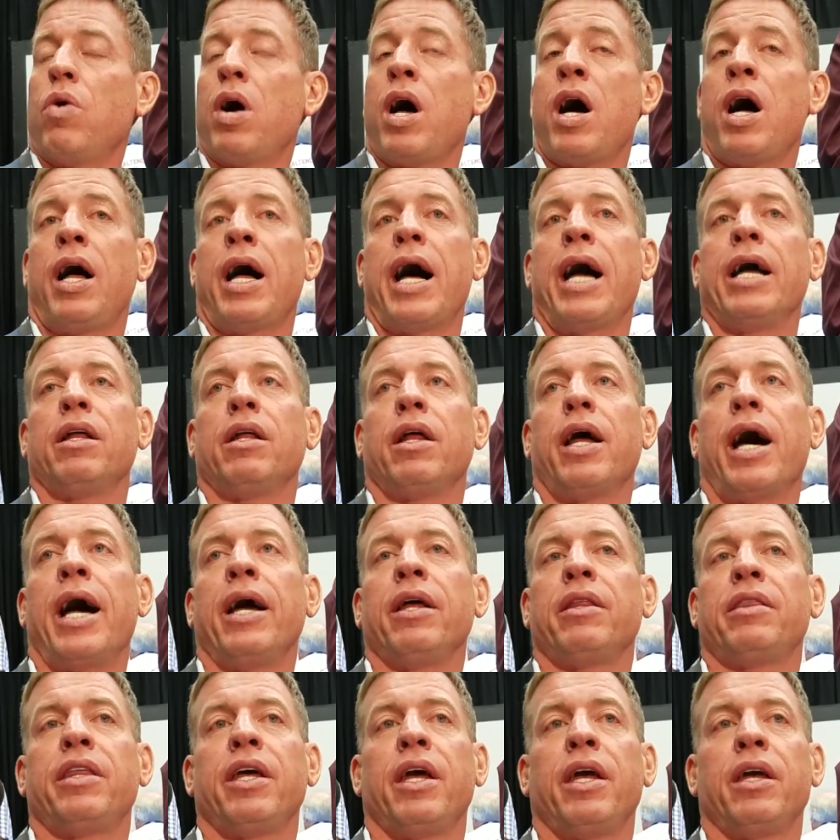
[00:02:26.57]
Well,
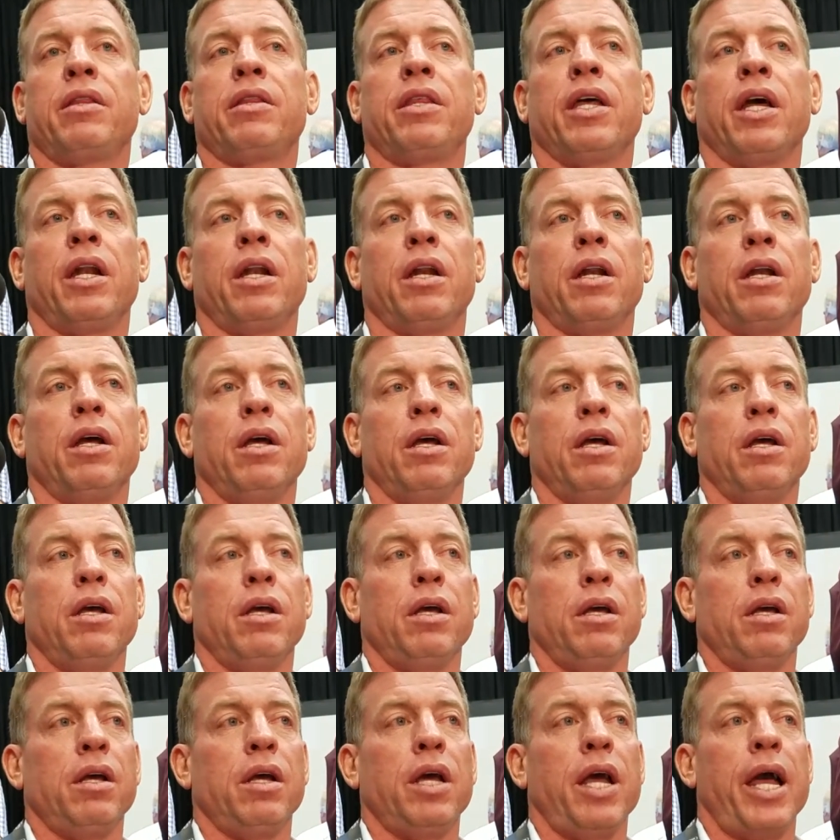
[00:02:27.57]
I think that
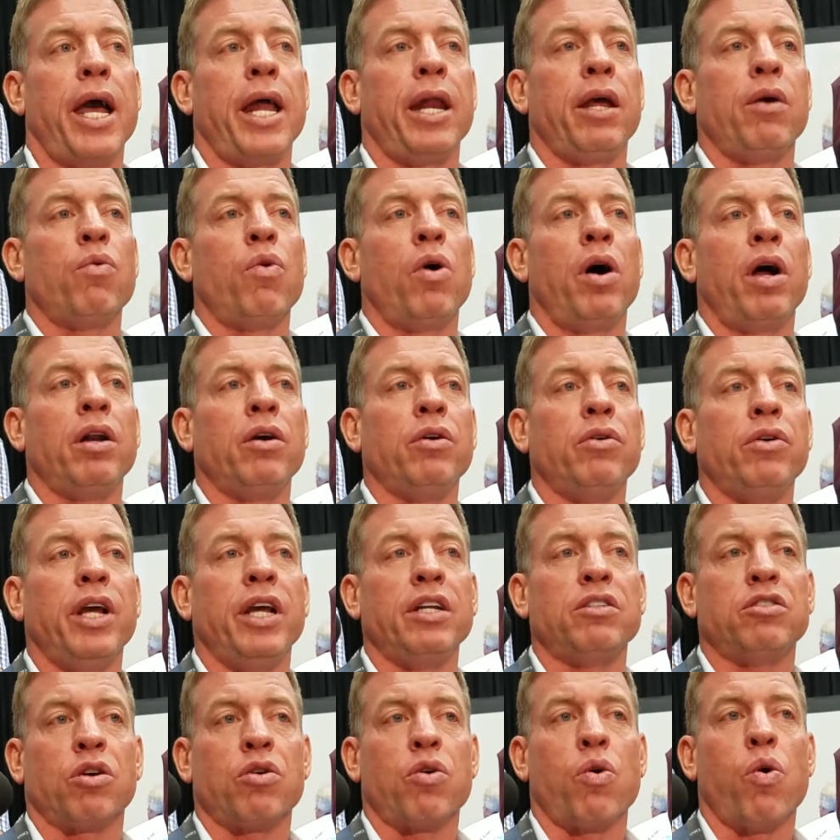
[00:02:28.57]
anyone who
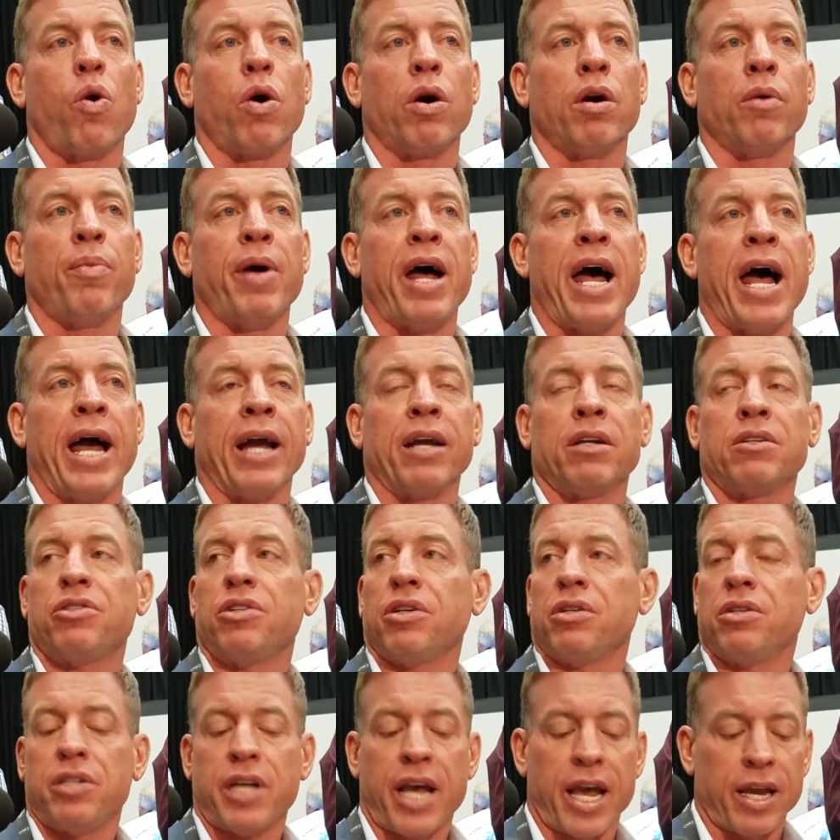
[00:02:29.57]
needs a quarterback
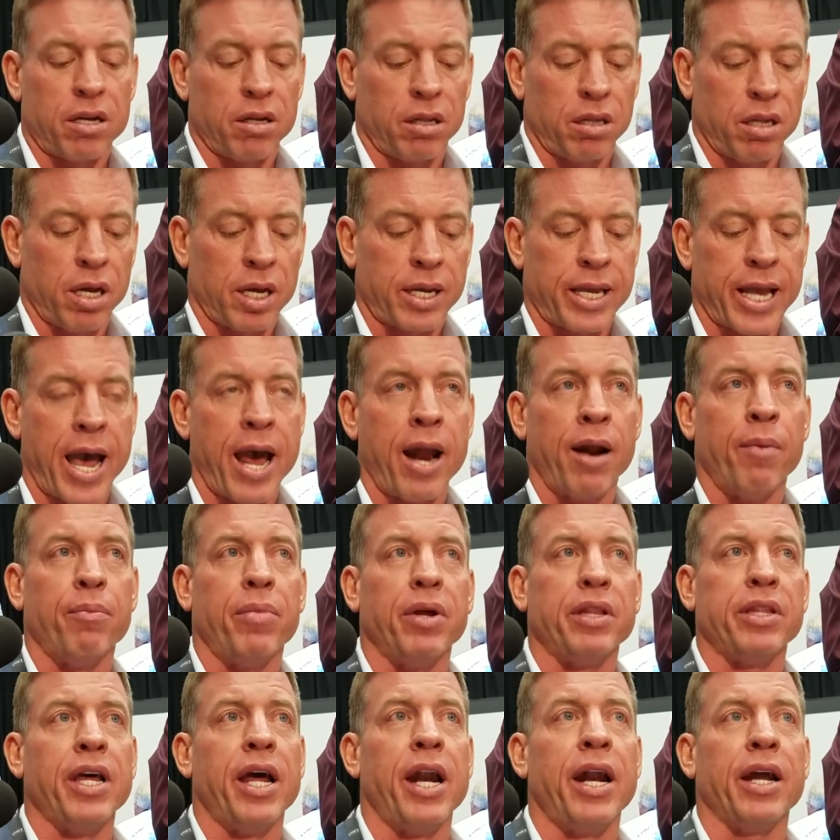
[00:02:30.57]
should take a look at him.
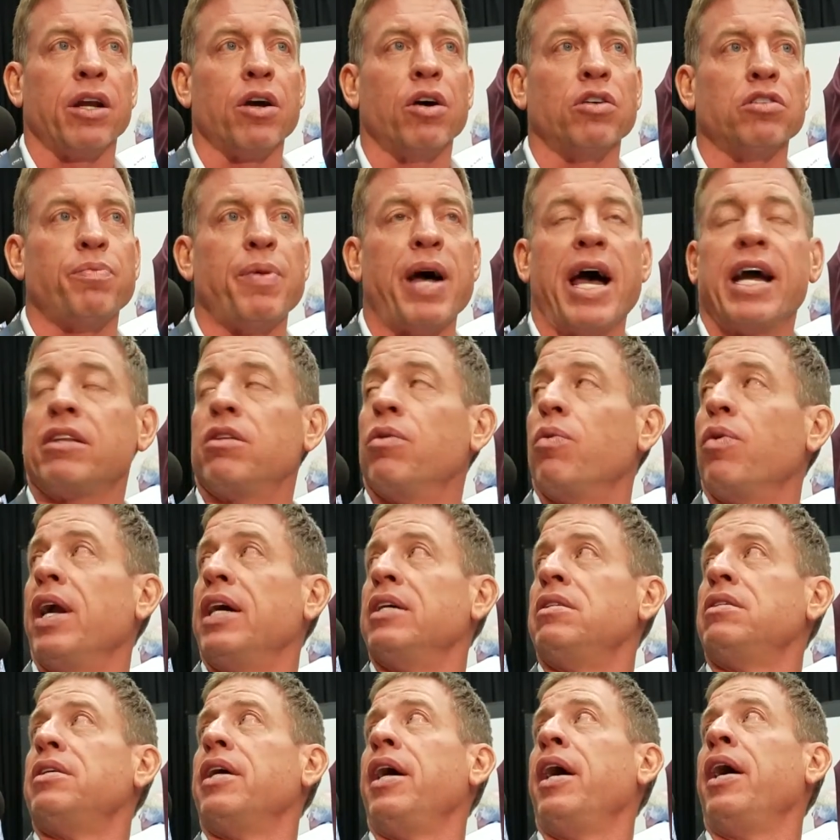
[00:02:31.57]
But then it goes back to what
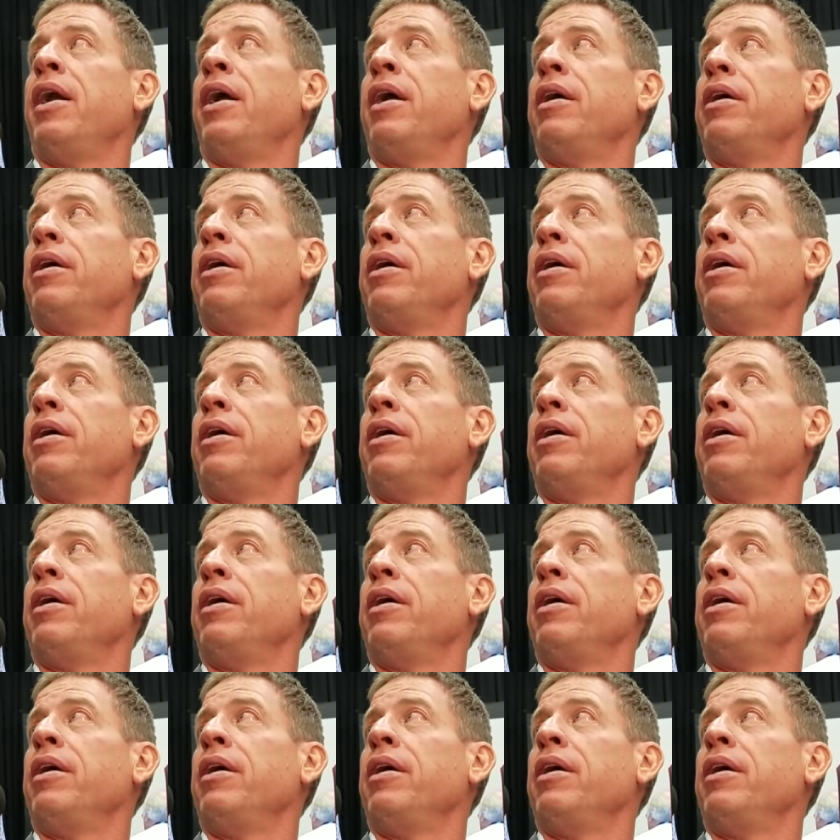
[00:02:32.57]
I said.